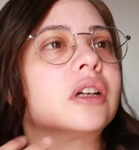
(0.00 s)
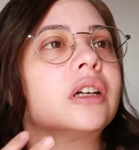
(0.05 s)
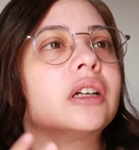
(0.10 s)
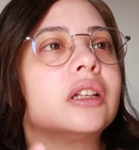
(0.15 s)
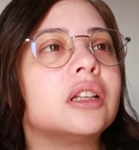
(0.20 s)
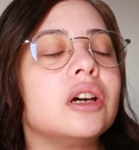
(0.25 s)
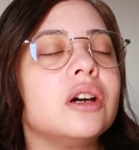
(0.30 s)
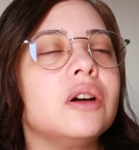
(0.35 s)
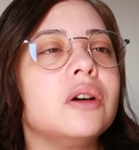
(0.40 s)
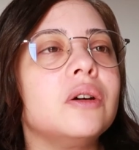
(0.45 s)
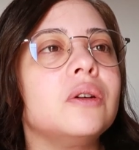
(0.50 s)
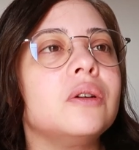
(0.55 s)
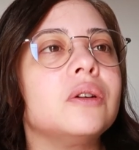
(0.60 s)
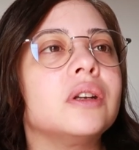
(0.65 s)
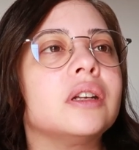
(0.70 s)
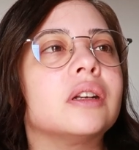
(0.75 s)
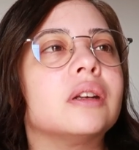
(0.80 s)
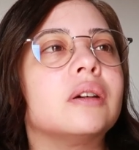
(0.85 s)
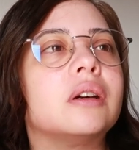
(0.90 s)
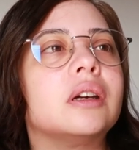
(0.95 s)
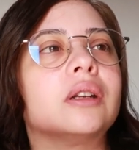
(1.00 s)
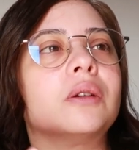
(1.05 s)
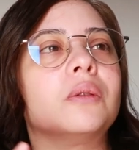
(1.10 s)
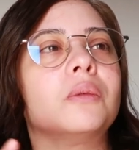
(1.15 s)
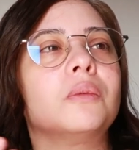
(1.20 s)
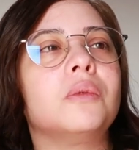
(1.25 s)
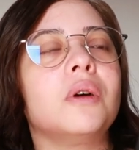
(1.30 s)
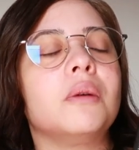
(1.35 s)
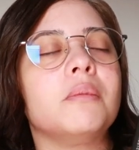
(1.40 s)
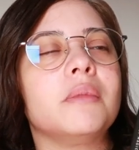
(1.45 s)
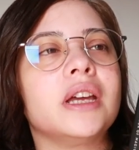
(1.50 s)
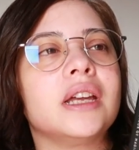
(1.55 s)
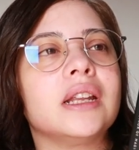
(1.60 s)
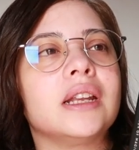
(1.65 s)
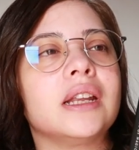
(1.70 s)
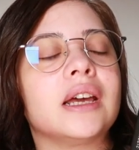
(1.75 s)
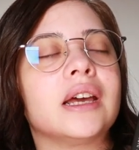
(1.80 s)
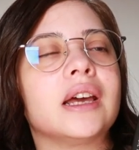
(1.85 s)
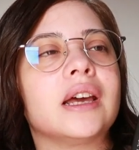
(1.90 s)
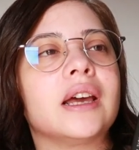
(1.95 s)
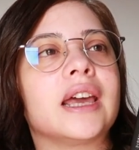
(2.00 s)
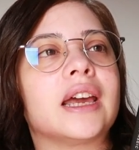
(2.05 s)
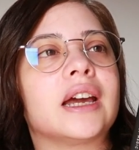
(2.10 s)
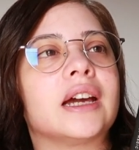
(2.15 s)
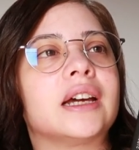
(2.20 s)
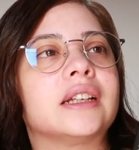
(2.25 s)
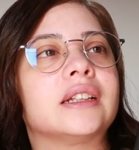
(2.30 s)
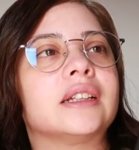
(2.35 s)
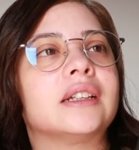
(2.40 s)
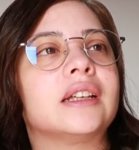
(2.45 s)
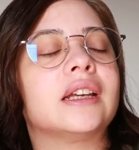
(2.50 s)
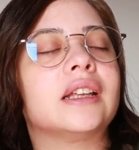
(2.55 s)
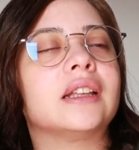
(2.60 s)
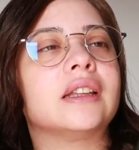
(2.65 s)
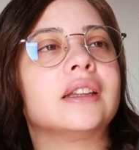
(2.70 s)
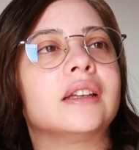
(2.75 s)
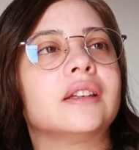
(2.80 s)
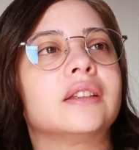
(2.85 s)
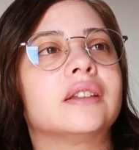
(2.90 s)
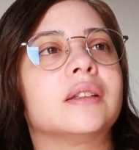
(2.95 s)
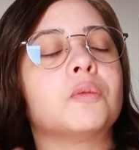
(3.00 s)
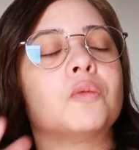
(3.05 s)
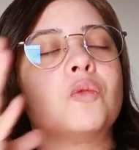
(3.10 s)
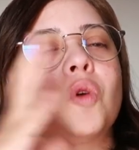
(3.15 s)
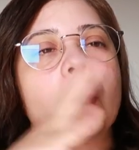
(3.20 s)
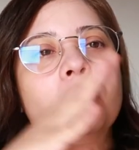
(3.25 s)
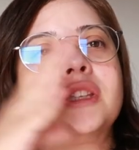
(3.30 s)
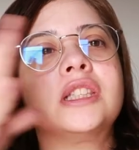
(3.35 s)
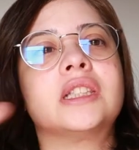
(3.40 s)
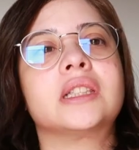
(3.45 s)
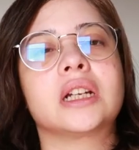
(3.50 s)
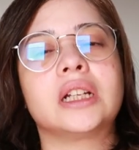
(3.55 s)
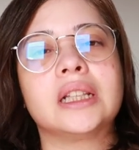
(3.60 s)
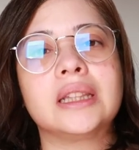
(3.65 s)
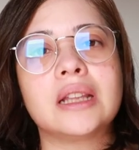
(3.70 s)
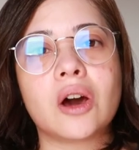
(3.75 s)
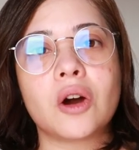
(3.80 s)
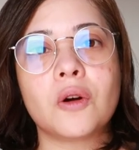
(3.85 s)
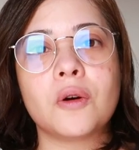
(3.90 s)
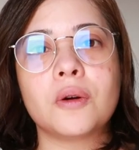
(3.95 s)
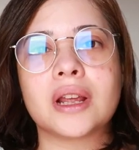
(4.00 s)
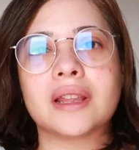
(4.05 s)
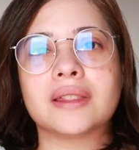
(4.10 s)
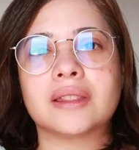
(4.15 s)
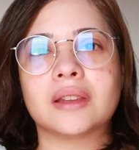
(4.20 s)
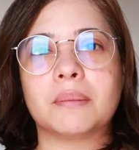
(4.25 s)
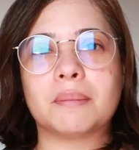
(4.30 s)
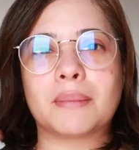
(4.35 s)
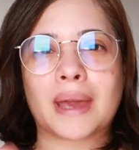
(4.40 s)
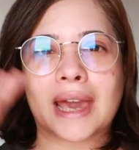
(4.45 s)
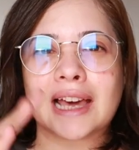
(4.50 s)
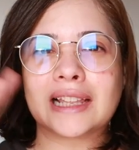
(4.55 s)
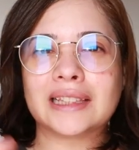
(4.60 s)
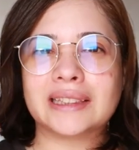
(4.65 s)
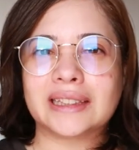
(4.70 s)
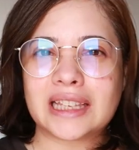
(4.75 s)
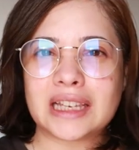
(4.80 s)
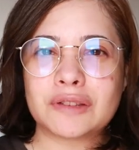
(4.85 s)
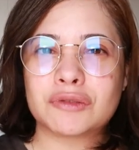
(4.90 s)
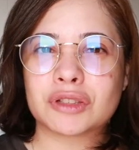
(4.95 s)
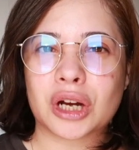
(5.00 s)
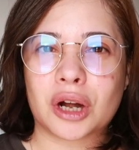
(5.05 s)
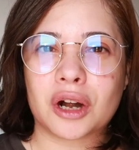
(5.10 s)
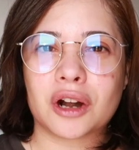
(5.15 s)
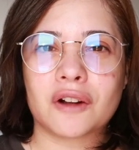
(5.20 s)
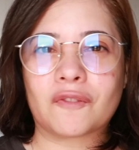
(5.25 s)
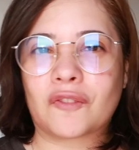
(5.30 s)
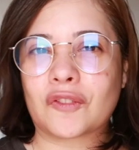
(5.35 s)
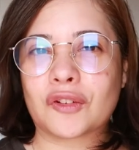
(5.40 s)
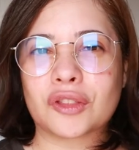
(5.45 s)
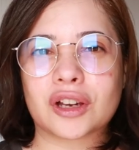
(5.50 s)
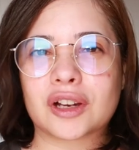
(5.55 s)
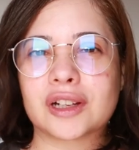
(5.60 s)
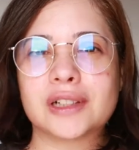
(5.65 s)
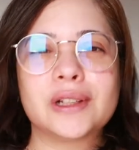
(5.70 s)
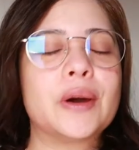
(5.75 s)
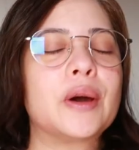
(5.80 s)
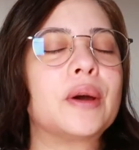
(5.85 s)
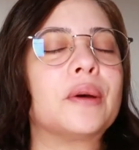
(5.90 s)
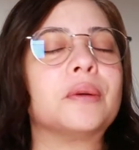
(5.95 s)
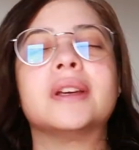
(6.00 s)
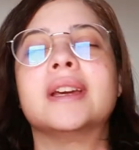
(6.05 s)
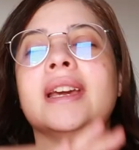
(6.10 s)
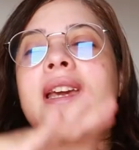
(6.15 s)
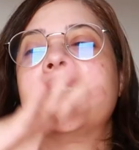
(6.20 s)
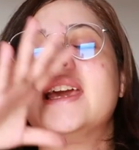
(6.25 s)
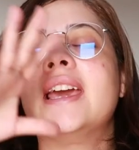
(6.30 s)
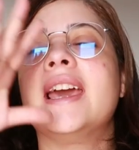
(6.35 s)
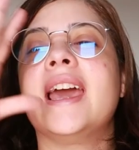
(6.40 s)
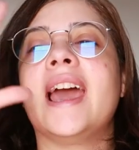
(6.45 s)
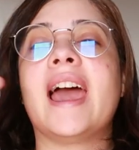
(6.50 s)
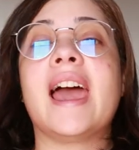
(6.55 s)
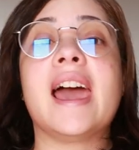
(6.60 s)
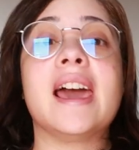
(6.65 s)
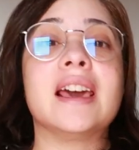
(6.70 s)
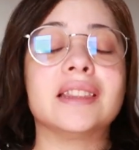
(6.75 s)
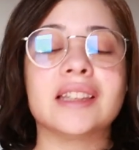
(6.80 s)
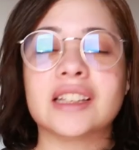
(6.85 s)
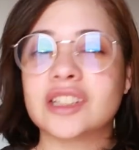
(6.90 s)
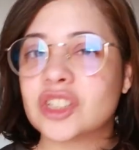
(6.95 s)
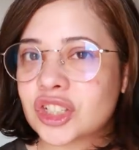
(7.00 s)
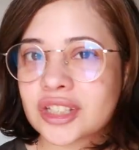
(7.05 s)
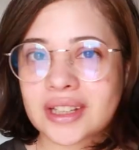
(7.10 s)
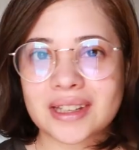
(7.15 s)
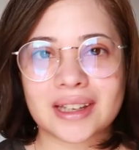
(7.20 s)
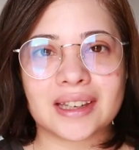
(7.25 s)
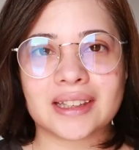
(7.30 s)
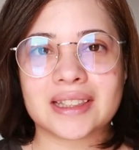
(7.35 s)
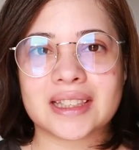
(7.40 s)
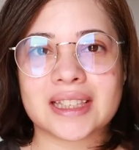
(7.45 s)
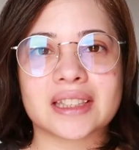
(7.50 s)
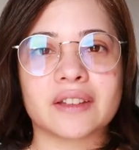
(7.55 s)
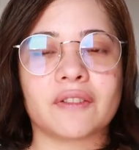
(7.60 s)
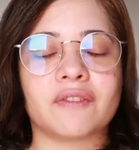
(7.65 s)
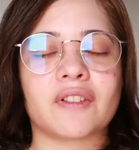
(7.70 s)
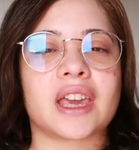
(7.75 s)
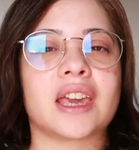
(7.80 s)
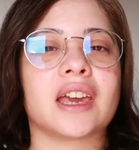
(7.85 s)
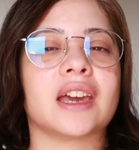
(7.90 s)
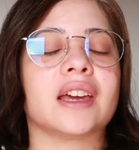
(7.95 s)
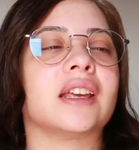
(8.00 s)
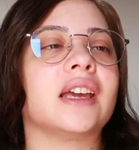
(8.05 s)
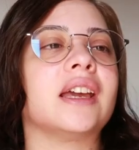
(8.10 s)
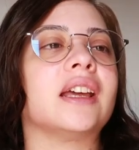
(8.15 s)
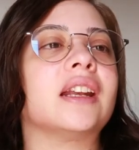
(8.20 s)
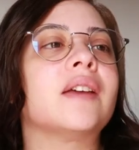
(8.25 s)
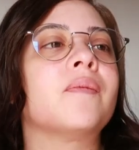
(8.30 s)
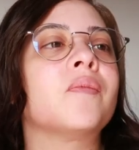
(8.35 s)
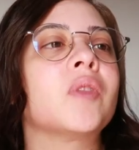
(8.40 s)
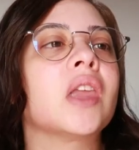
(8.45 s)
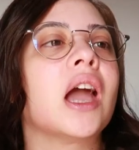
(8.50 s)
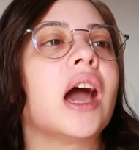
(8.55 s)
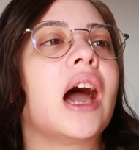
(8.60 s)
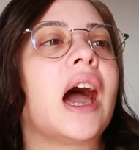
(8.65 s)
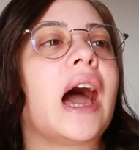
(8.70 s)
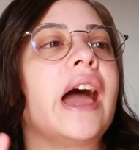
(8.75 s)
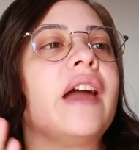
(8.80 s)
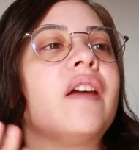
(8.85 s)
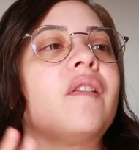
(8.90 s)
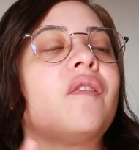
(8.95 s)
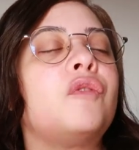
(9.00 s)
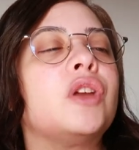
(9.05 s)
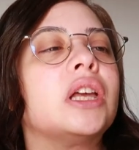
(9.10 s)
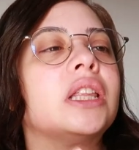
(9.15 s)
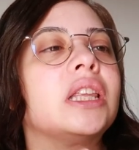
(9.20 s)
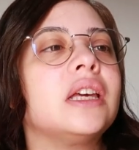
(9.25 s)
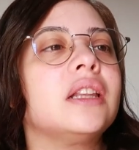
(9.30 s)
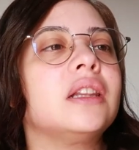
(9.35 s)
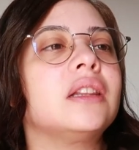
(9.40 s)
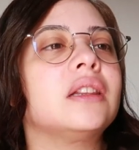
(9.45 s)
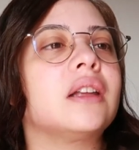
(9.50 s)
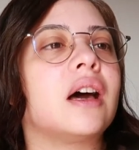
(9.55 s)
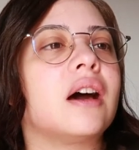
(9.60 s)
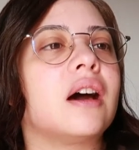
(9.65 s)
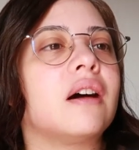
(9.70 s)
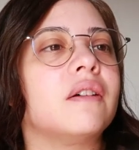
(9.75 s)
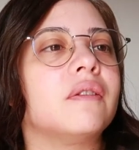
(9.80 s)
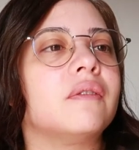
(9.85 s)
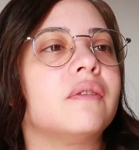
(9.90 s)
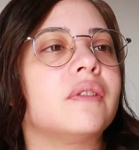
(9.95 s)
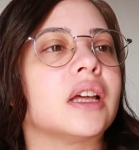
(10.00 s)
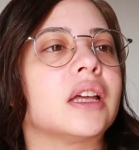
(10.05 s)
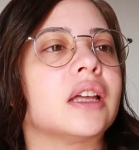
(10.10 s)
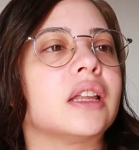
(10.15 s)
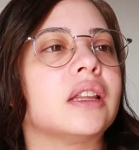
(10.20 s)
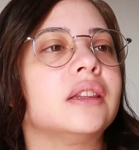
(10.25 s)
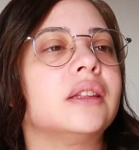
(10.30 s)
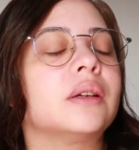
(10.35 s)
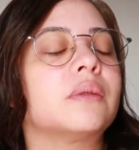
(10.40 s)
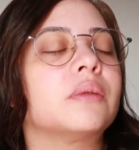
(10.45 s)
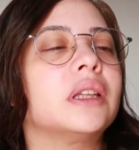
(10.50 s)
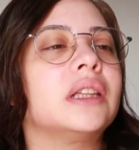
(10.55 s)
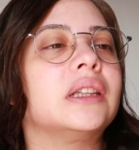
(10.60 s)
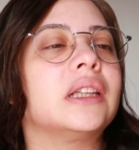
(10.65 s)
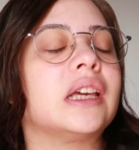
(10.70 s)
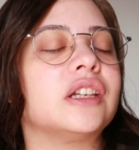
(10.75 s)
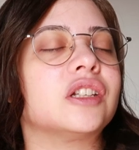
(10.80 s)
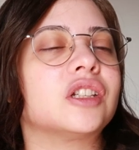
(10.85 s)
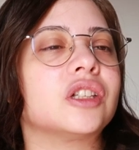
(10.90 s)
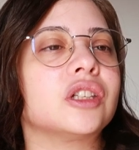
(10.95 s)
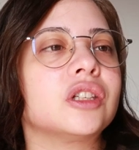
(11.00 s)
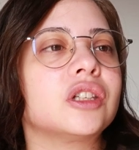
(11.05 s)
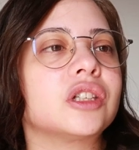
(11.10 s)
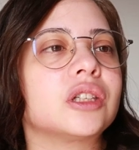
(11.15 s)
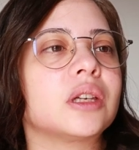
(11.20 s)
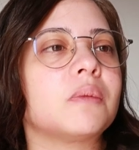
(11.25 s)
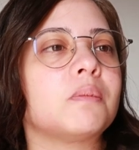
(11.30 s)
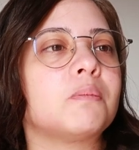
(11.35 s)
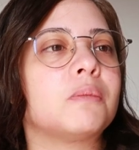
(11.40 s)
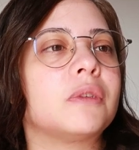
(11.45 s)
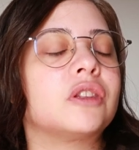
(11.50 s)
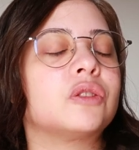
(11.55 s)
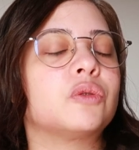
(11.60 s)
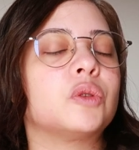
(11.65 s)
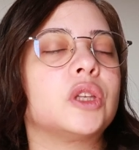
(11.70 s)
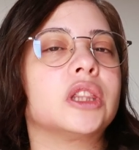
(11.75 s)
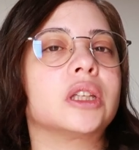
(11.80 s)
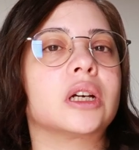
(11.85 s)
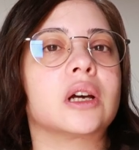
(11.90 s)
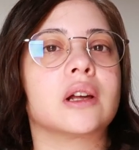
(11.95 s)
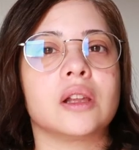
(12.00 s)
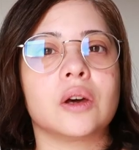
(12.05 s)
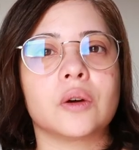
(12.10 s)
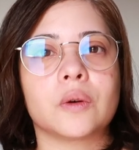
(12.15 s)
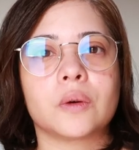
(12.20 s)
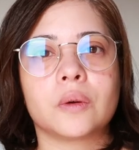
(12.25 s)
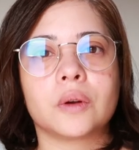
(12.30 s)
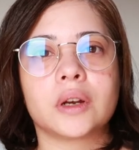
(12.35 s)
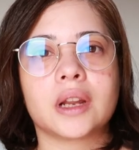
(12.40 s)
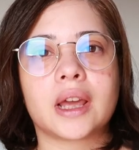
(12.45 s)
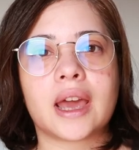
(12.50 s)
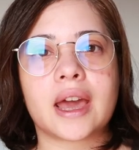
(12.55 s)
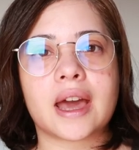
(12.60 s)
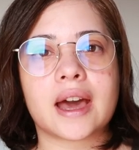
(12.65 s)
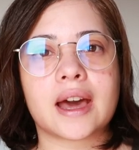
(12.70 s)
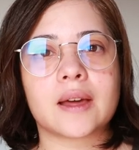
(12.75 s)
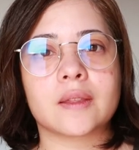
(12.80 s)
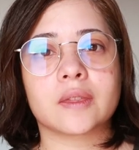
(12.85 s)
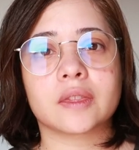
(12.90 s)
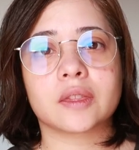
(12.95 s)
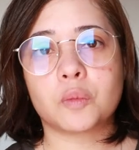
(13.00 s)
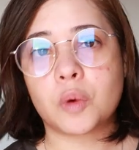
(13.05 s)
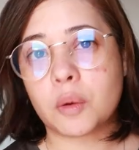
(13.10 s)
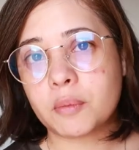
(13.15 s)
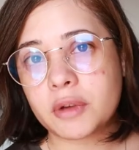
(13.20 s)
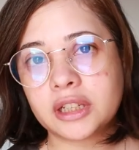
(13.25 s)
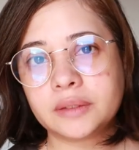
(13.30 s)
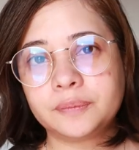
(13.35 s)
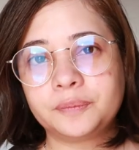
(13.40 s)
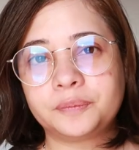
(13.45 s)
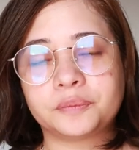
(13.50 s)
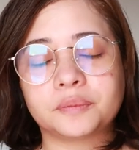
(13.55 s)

a clone and a woman, and the woman's clone, and the man leaves her for the clone, and then shit hits the fan. And I really love the relationship between the clone and the woman.